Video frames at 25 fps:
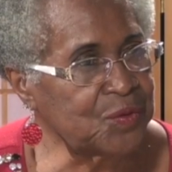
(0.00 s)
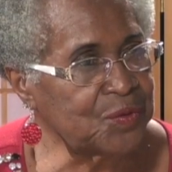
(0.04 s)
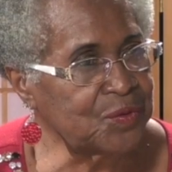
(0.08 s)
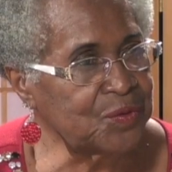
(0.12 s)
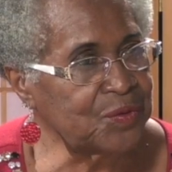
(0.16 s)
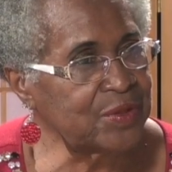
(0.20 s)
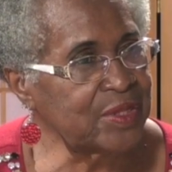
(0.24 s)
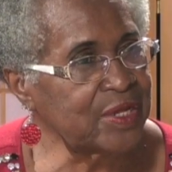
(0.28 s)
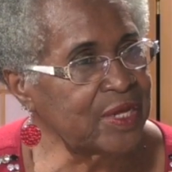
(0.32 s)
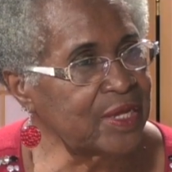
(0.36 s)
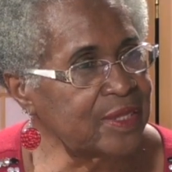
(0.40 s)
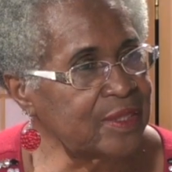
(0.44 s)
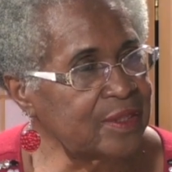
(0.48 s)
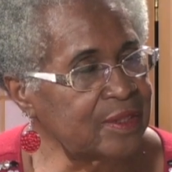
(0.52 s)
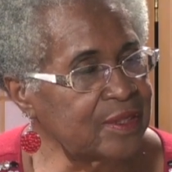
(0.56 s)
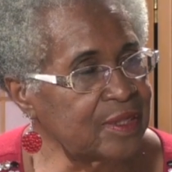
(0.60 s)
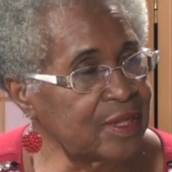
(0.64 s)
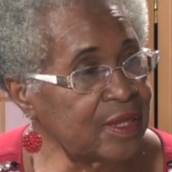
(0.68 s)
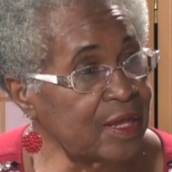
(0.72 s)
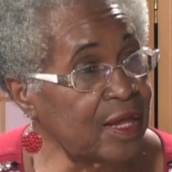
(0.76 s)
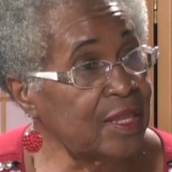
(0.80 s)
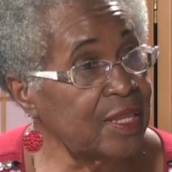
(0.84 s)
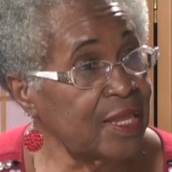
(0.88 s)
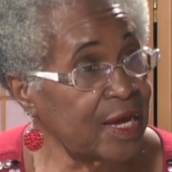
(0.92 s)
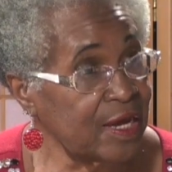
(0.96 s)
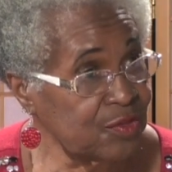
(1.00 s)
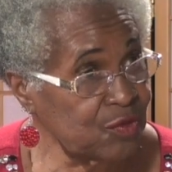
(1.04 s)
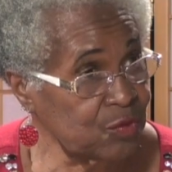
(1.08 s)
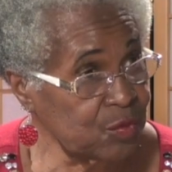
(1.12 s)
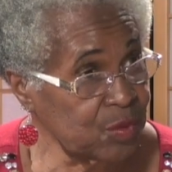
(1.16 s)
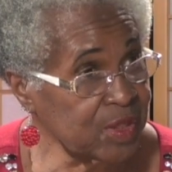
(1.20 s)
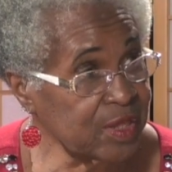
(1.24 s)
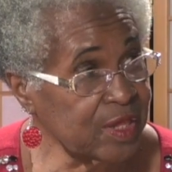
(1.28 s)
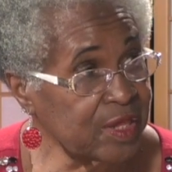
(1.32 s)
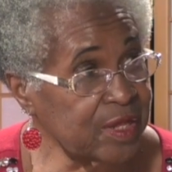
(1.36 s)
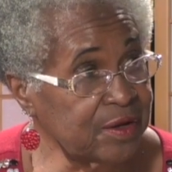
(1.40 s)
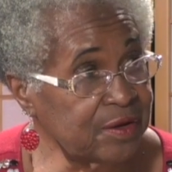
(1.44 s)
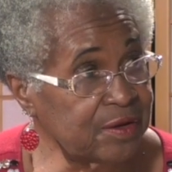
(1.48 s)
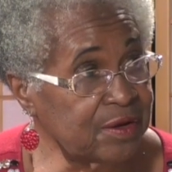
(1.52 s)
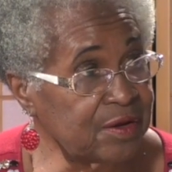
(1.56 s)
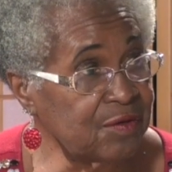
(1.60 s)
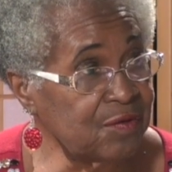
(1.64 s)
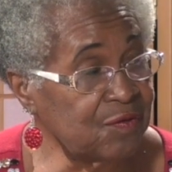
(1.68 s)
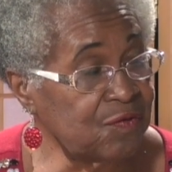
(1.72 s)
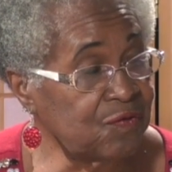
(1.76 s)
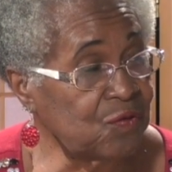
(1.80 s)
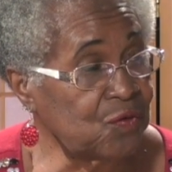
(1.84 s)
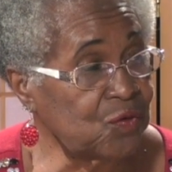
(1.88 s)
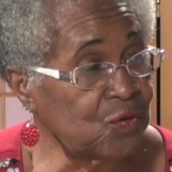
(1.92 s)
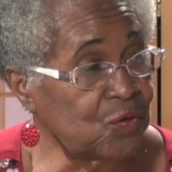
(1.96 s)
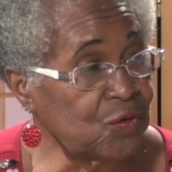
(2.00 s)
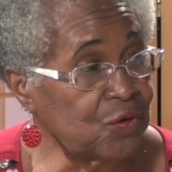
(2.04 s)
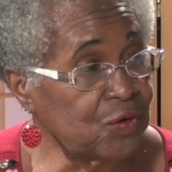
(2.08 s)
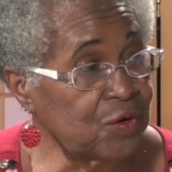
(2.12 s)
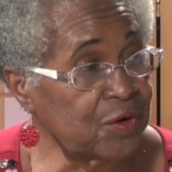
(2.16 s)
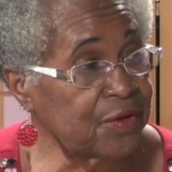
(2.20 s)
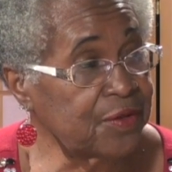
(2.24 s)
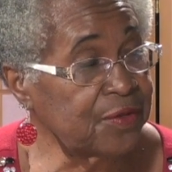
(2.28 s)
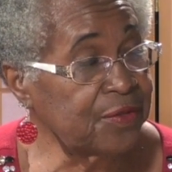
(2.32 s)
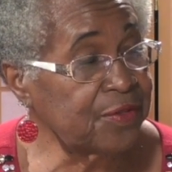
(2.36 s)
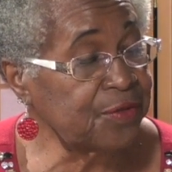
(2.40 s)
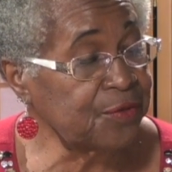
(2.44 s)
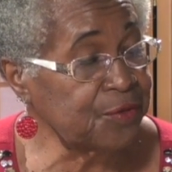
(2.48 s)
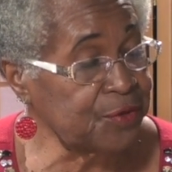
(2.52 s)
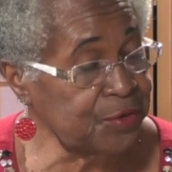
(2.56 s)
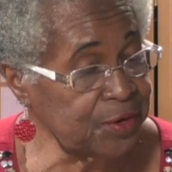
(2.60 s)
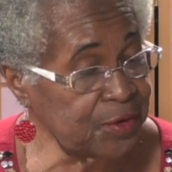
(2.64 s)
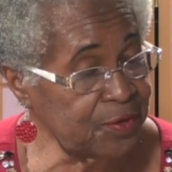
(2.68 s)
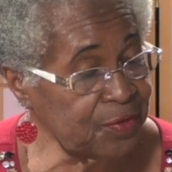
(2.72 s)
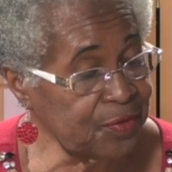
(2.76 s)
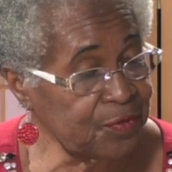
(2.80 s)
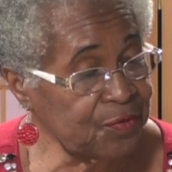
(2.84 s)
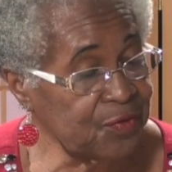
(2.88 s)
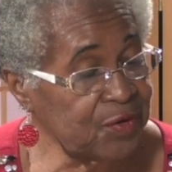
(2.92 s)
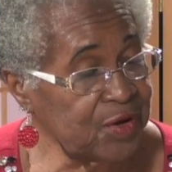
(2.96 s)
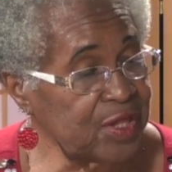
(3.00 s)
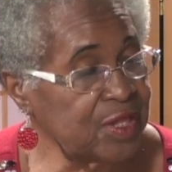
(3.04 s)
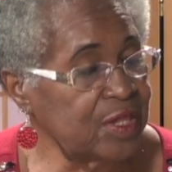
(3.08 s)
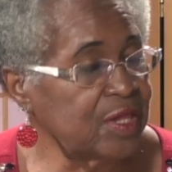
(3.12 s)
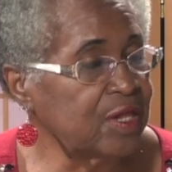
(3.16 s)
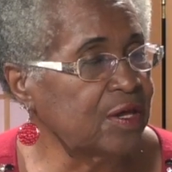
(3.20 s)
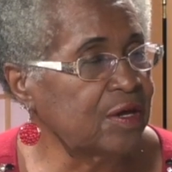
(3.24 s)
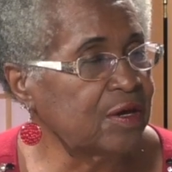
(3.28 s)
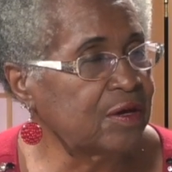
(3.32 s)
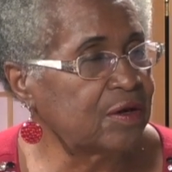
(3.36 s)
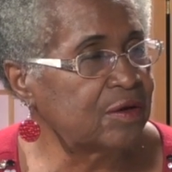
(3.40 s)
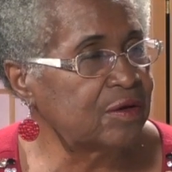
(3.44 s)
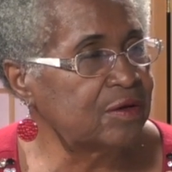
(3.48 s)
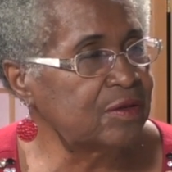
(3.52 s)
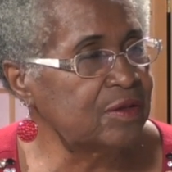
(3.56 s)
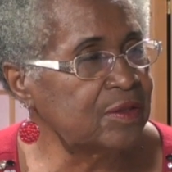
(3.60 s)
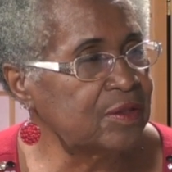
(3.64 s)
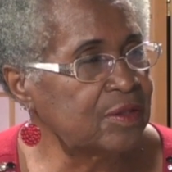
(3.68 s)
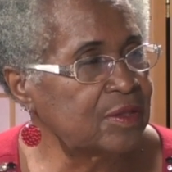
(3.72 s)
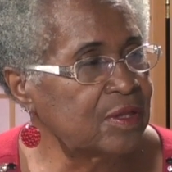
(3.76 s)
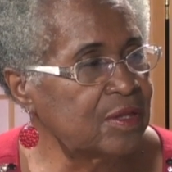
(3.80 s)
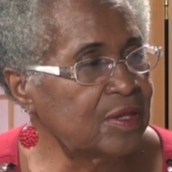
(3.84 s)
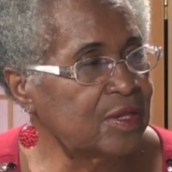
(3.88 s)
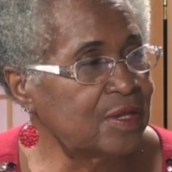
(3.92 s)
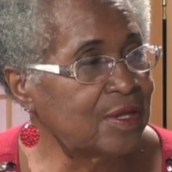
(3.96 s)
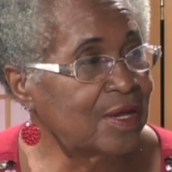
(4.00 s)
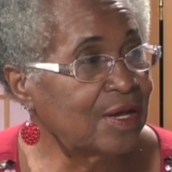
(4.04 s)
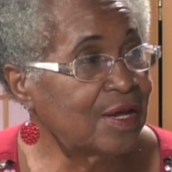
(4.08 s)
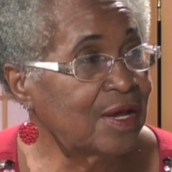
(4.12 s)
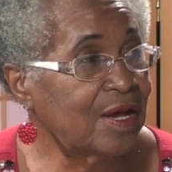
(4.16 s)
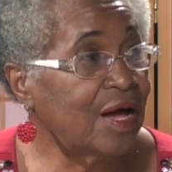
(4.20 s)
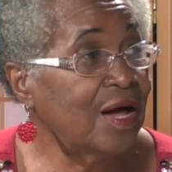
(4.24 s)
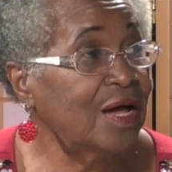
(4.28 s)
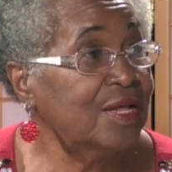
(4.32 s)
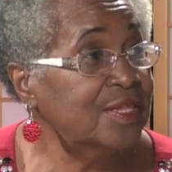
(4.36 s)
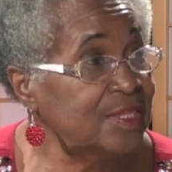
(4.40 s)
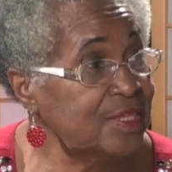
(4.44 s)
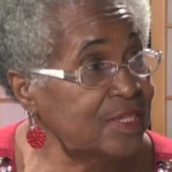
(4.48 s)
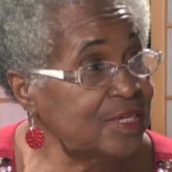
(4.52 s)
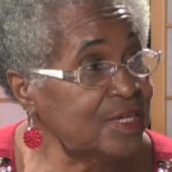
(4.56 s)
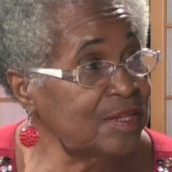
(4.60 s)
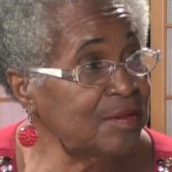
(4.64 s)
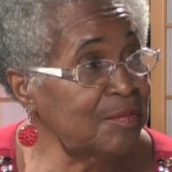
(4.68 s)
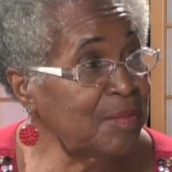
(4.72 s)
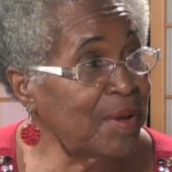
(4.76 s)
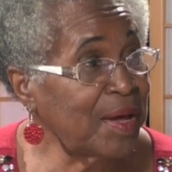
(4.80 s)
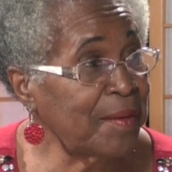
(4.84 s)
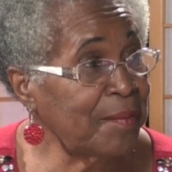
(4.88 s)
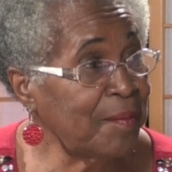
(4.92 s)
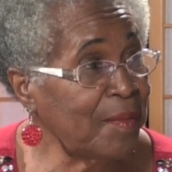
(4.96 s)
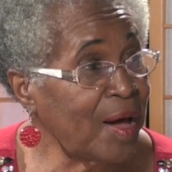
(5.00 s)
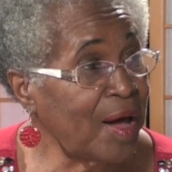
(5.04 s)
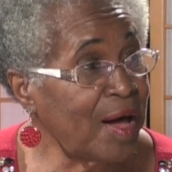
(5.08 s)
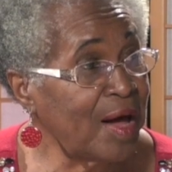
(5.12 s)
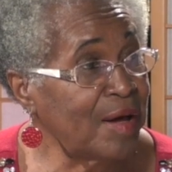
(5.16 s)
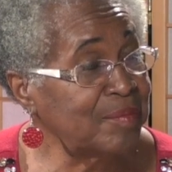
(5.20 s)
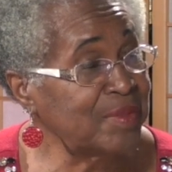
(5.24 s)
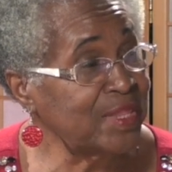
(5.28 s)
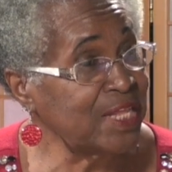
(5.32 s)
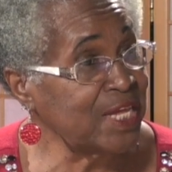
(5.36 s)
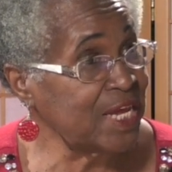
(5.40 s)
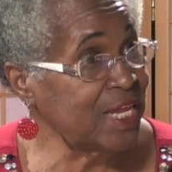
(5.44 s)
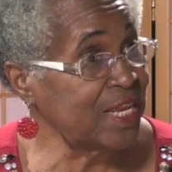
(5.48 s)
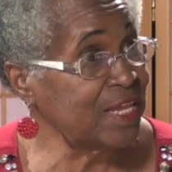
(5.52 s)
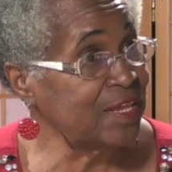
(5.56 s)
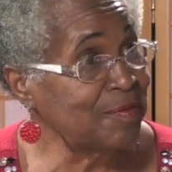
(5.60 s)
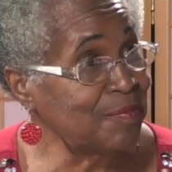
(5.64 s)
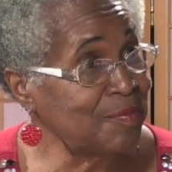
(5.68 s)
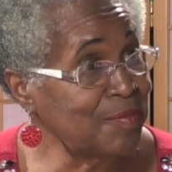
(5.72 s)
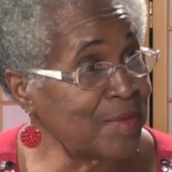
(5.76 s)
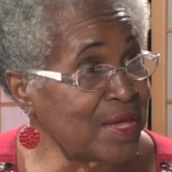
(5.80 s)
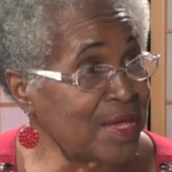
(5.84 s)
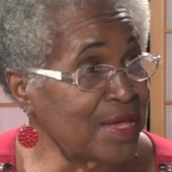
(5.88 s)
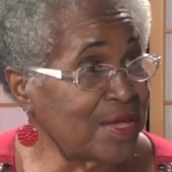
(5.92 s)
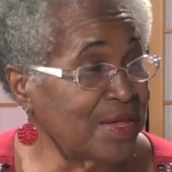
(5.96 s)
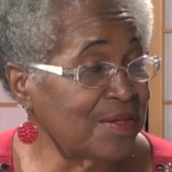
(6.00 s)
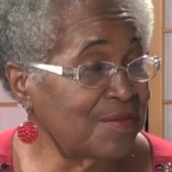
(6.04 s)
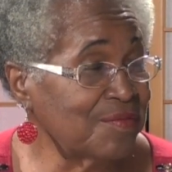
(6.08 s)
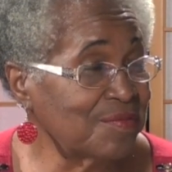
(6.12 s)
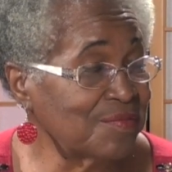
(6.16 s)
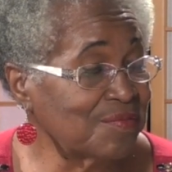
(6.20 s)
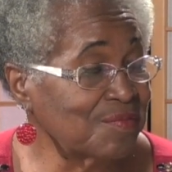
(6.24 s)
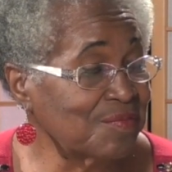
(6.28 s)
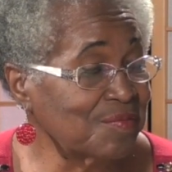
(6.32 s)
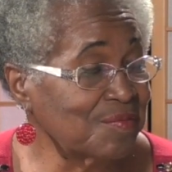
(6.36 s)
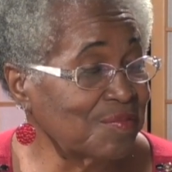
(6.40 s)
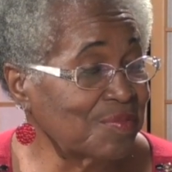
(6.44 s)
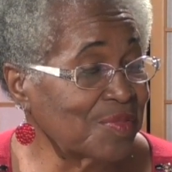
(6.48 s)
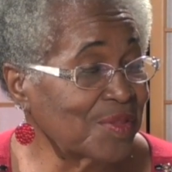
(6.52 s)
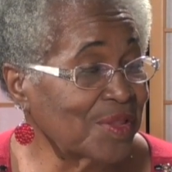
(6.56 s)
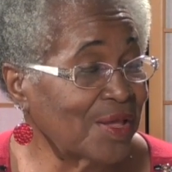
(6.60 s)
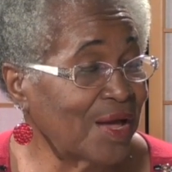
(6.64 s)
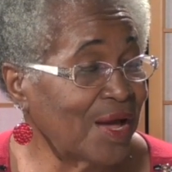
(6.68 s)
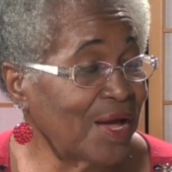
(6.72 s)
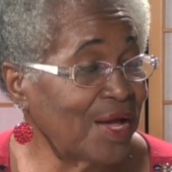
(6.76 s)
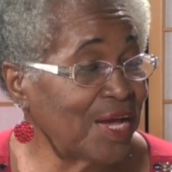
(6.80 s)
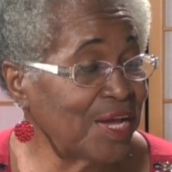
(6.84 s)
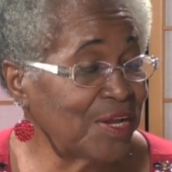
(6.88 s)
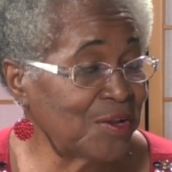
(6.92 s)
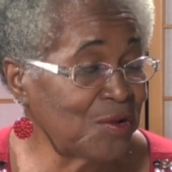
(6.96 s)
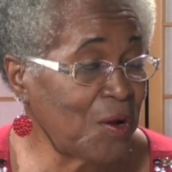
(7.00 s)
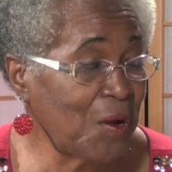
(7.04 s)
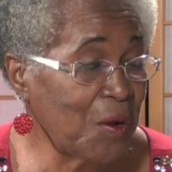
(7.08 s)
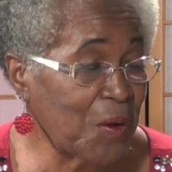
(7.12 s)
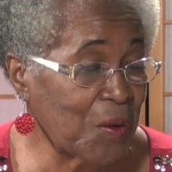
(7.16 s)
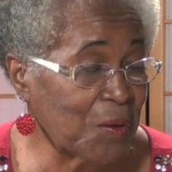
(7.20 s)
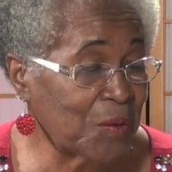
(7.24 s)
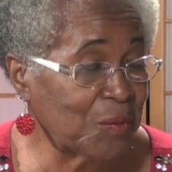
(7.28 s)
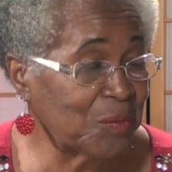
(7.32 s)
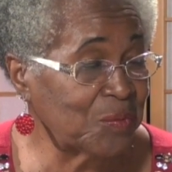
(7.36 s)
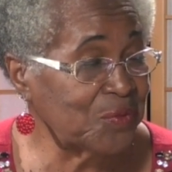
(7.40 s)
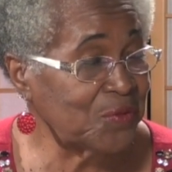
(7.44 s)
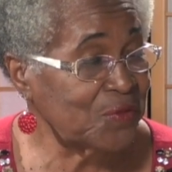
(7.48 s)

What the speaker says: School in Alachua County for 33 years until my mom needed me at home.